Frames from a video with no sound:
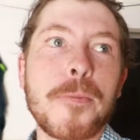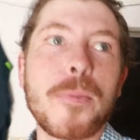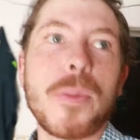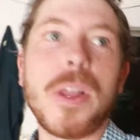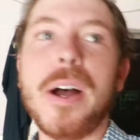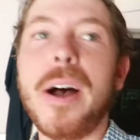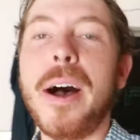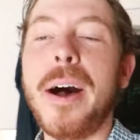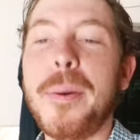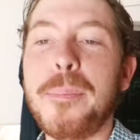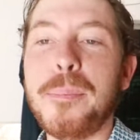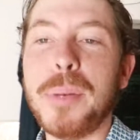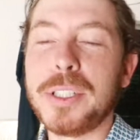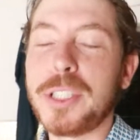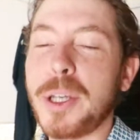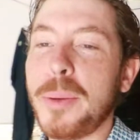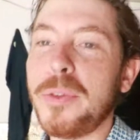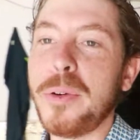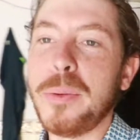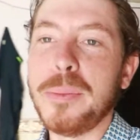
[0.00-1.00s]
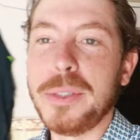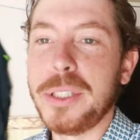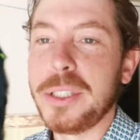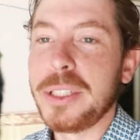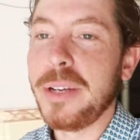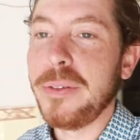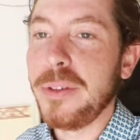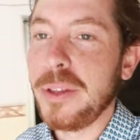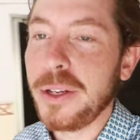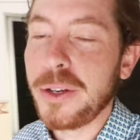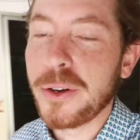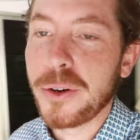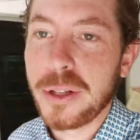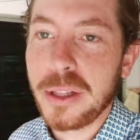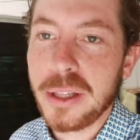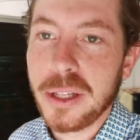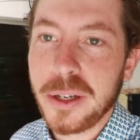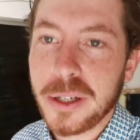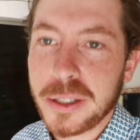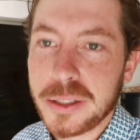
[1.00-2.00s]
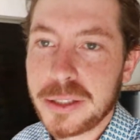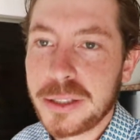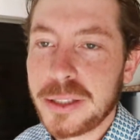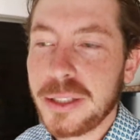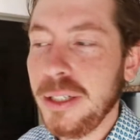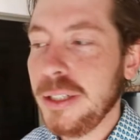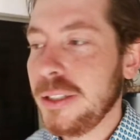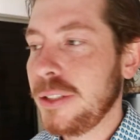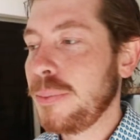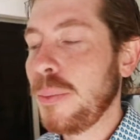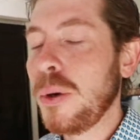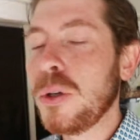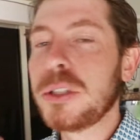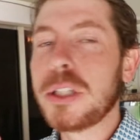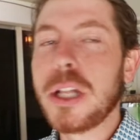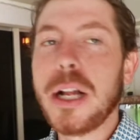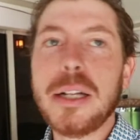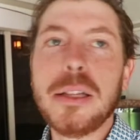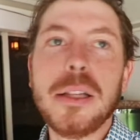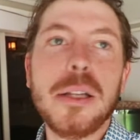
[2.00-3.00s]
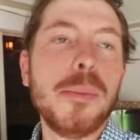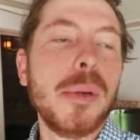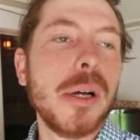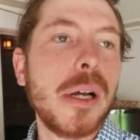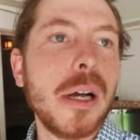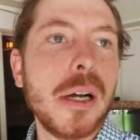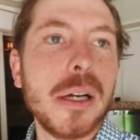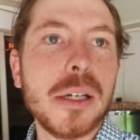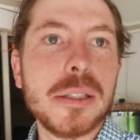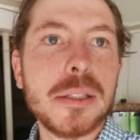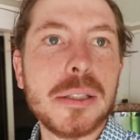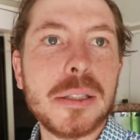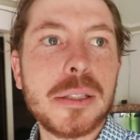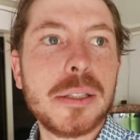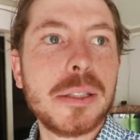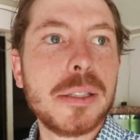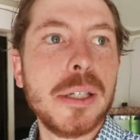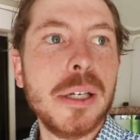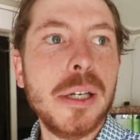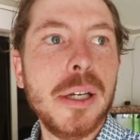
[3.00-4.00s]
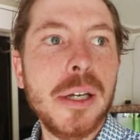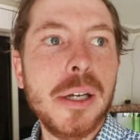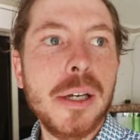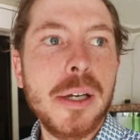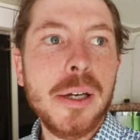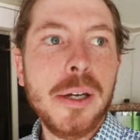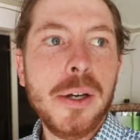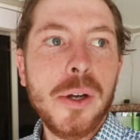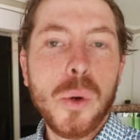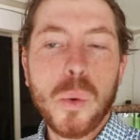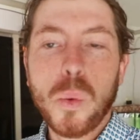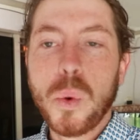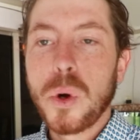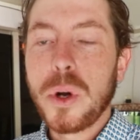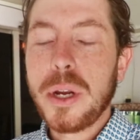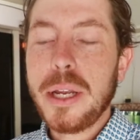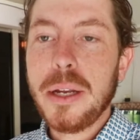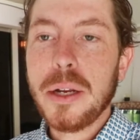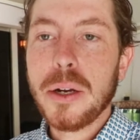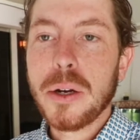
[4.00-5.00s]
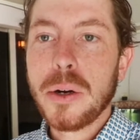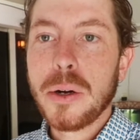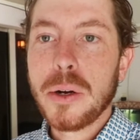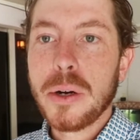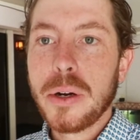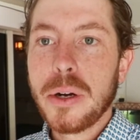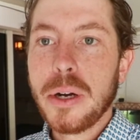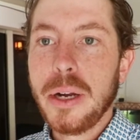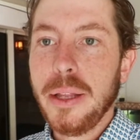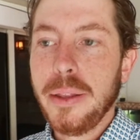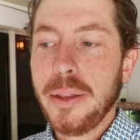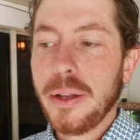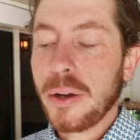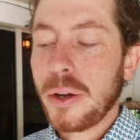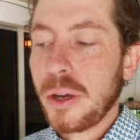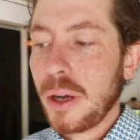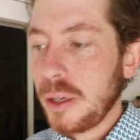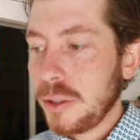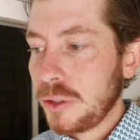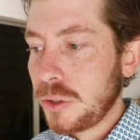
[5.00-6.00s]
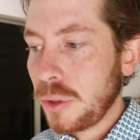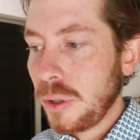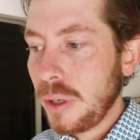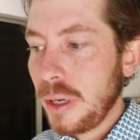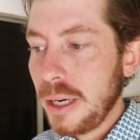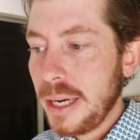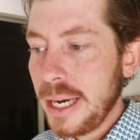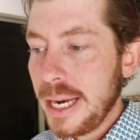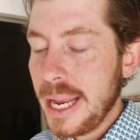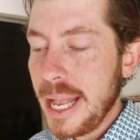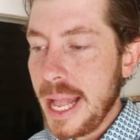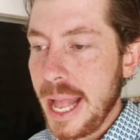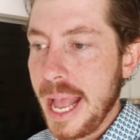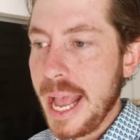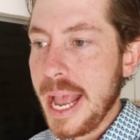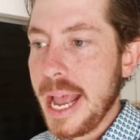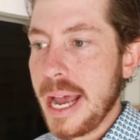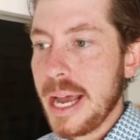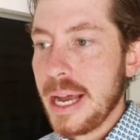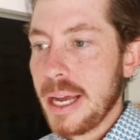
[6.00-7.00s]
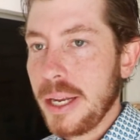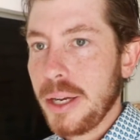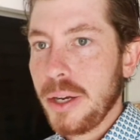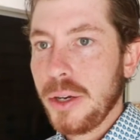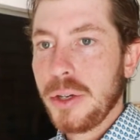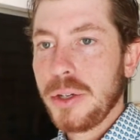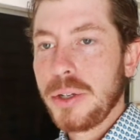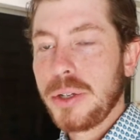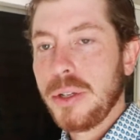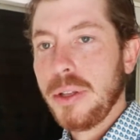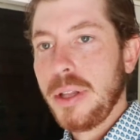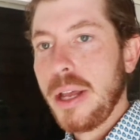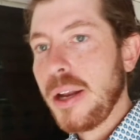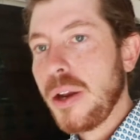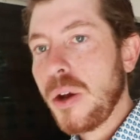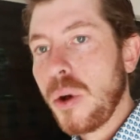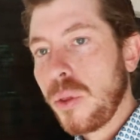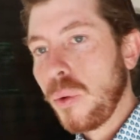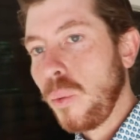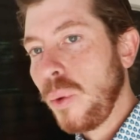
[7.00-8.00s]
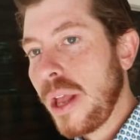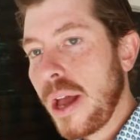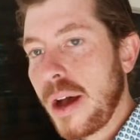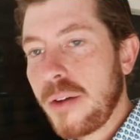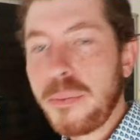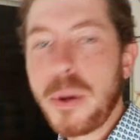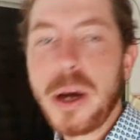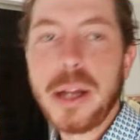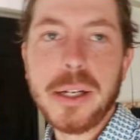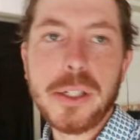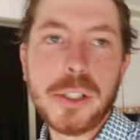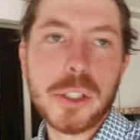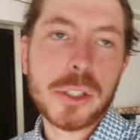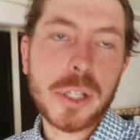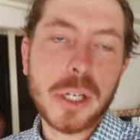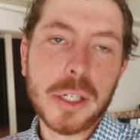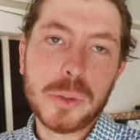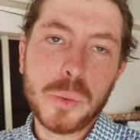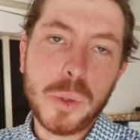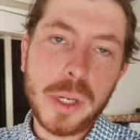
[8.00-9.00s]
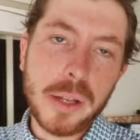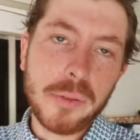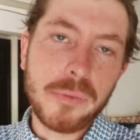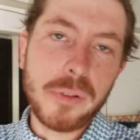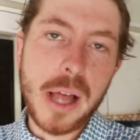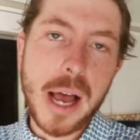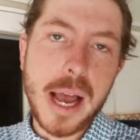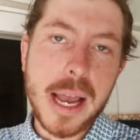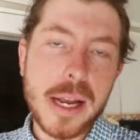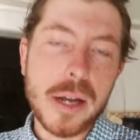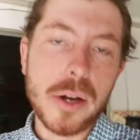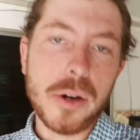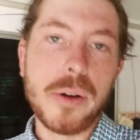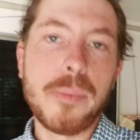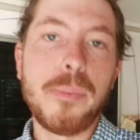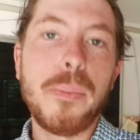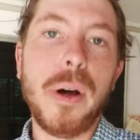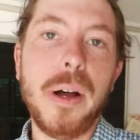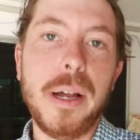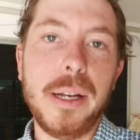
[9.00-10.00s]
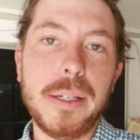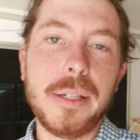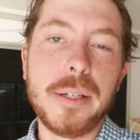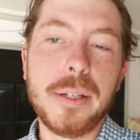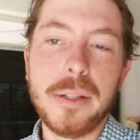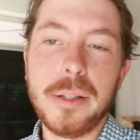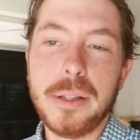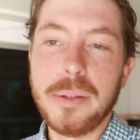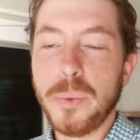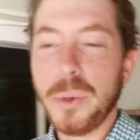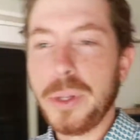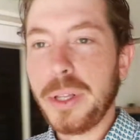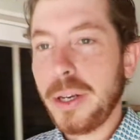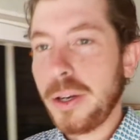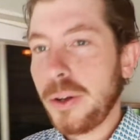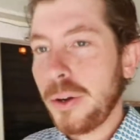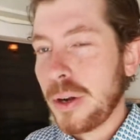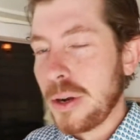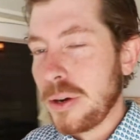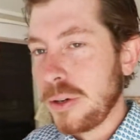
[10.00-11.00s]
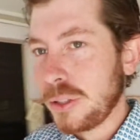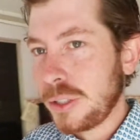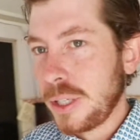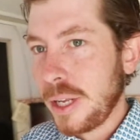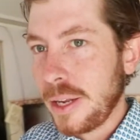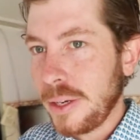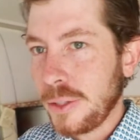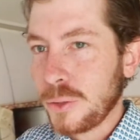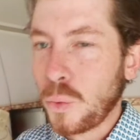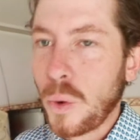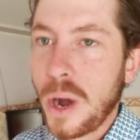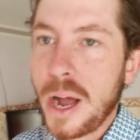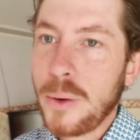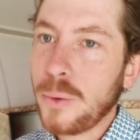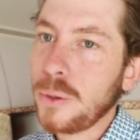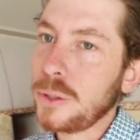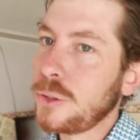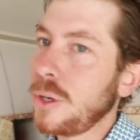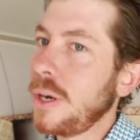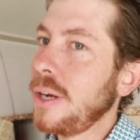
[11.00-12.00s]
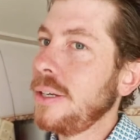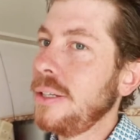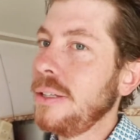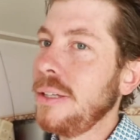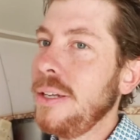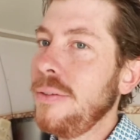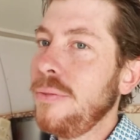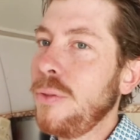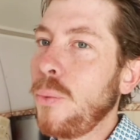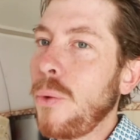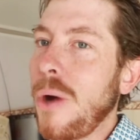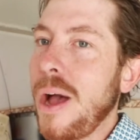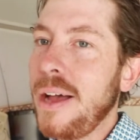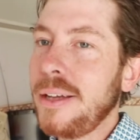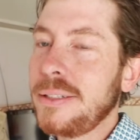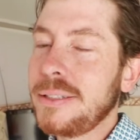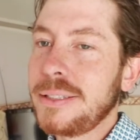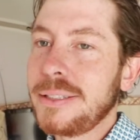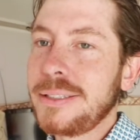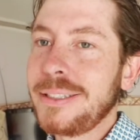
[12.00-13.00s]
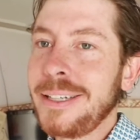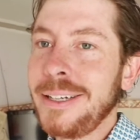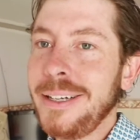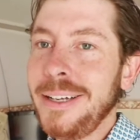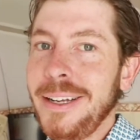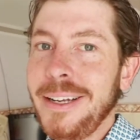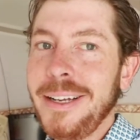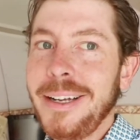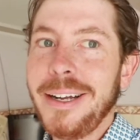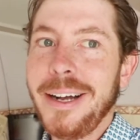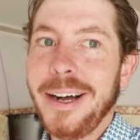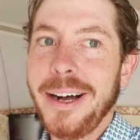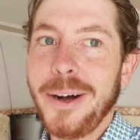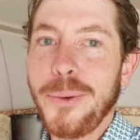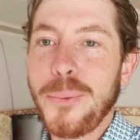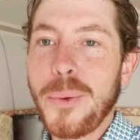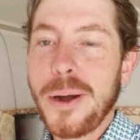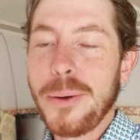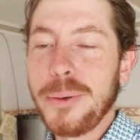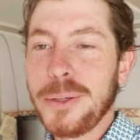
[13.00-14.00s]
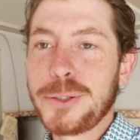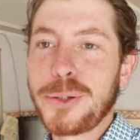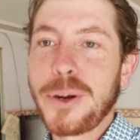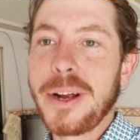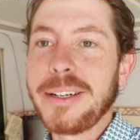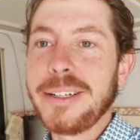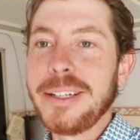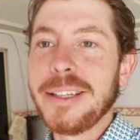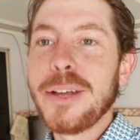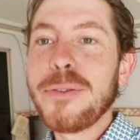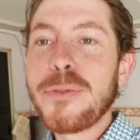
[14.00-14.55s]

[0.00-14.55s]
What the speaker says: but some of them just give you the dirty looks. It's most likely because we're here in their country and they know that we have money just because we can fly here, but what they don't understand is why we're trying to leave the West, why we're trying to live